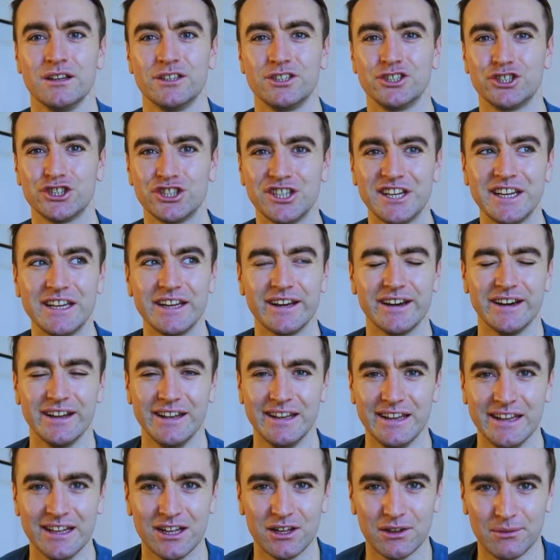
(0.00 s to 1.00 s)
cheat a
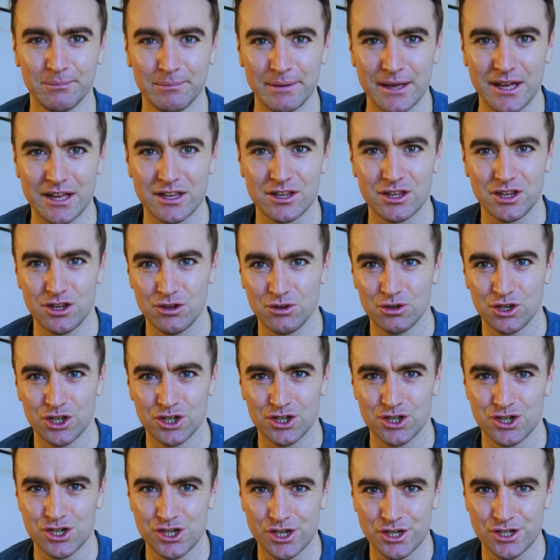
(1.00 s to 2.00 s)
little bit, you
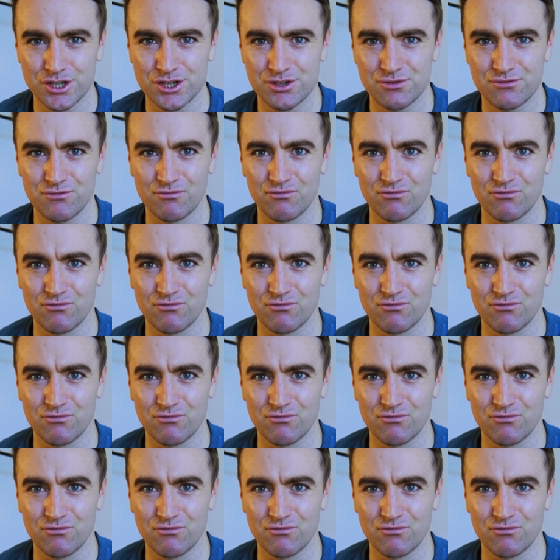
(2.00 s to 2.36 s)
could just